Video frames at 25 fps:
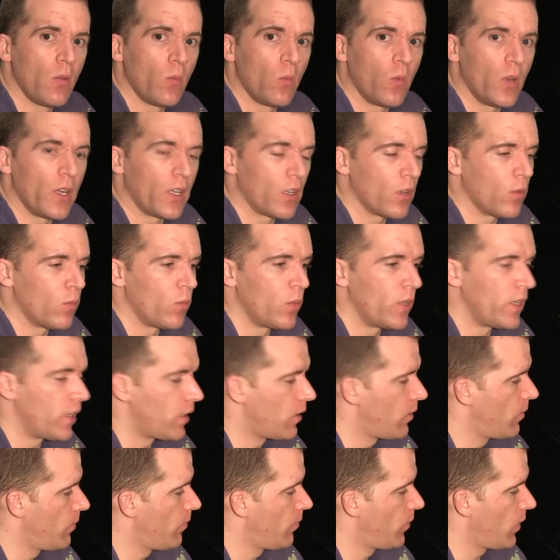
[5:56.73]
week on
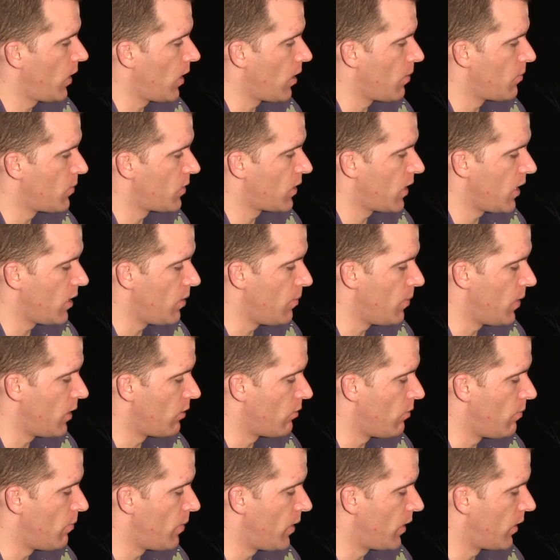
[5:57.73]
week to get you
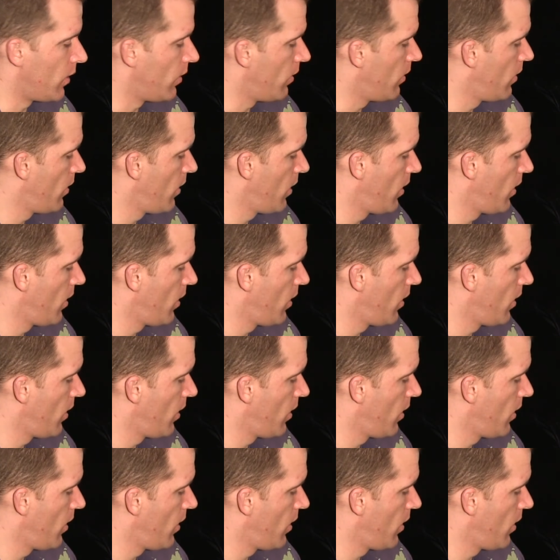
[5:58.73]
bigger and bigger.